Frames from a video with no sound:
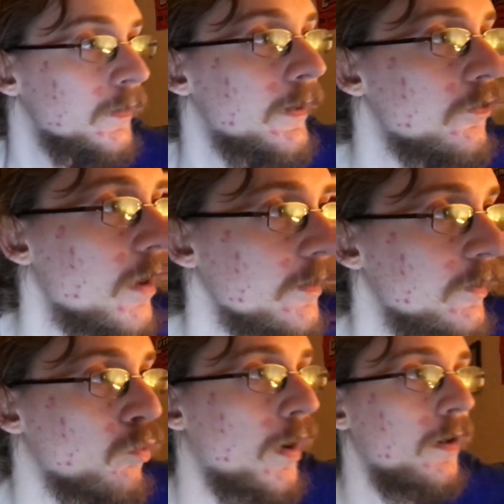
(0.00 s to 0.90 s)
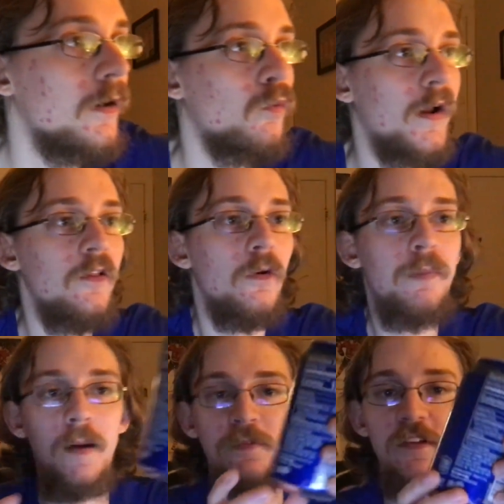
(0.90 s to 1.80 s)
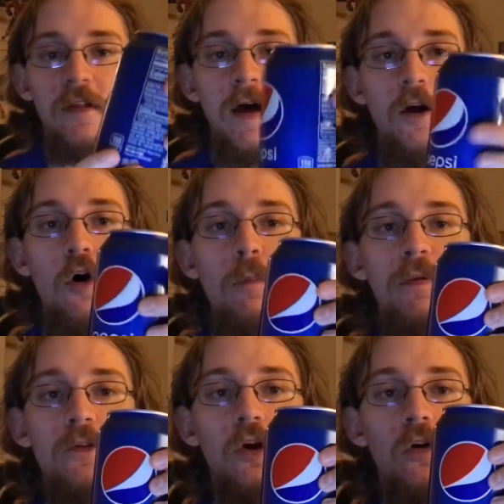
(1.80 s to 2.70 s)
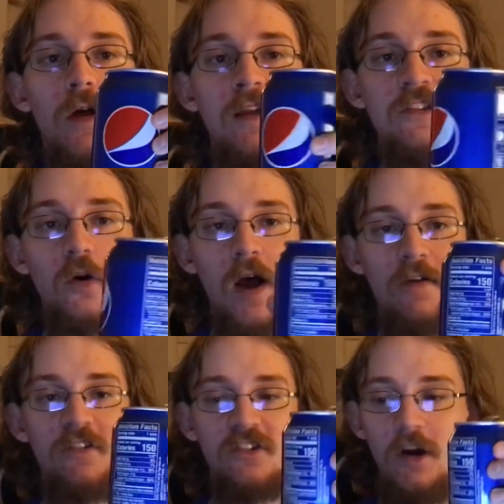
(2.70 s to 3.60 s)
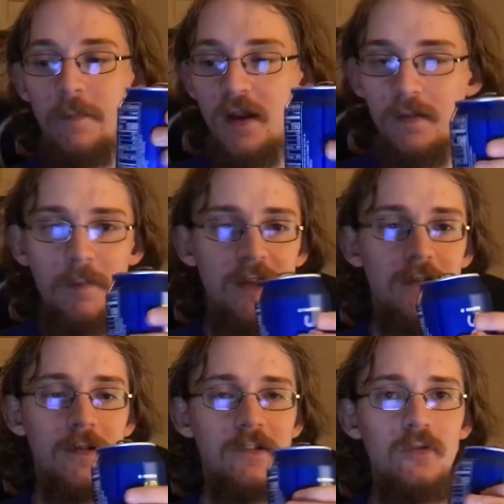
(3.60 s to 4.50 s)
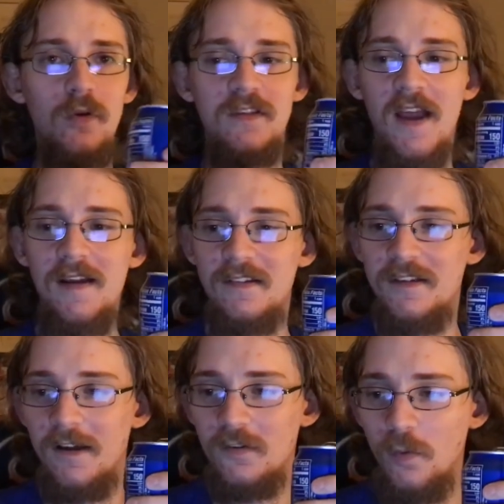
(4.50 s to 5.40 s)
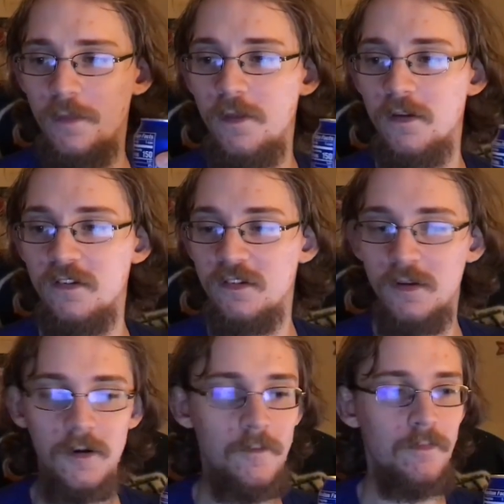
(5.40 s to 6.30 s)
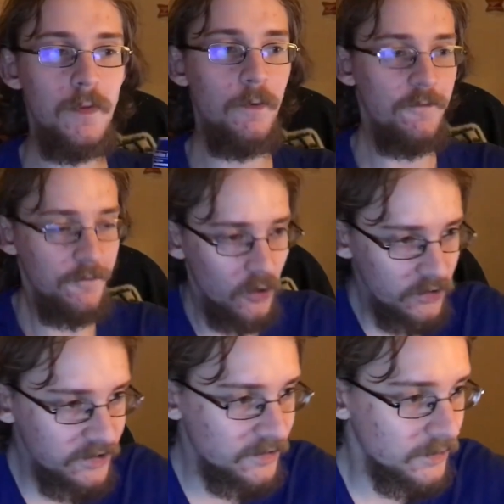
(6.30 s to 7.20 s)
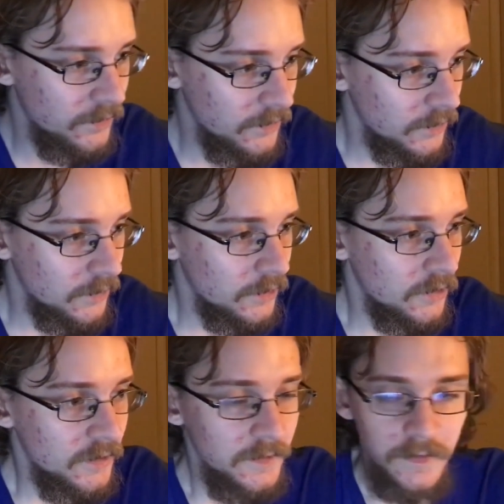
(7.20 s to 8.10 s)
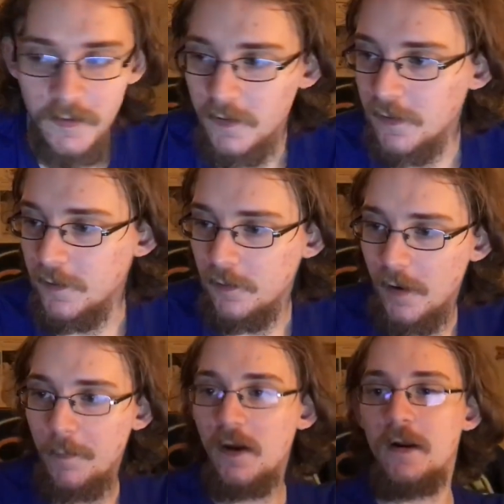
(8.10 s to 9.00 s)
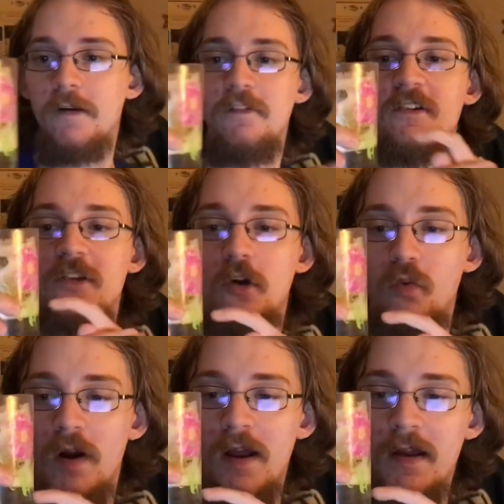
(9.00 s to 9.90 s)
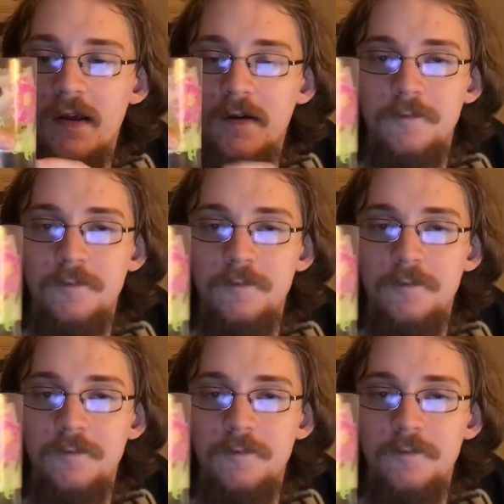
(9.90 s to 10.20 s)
here's actually regular Pepsi that I opened earlier. I still have some in it. Let's do a taste test with this. But first, I'm gonna give this a grade.